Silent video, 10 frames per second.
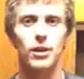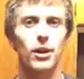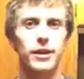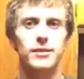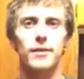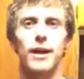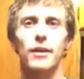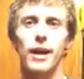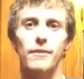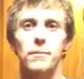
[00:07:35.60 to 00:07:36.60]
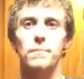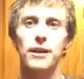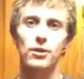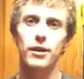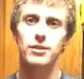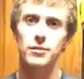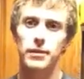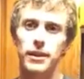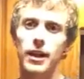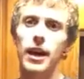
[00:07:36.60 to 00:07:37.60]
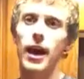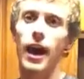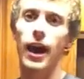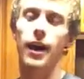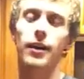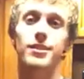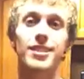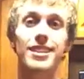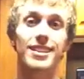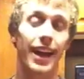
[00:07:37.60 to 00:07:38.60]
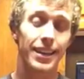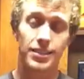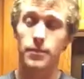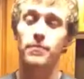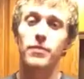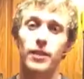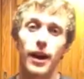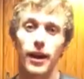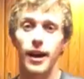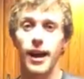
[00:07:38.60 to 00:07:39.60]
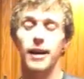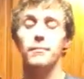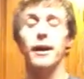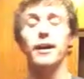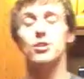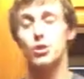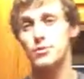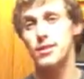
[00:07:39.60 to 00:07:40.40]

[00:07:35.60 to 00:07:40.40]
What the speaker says: and all that stuff. I will have a bigger recipe tonight on my Jones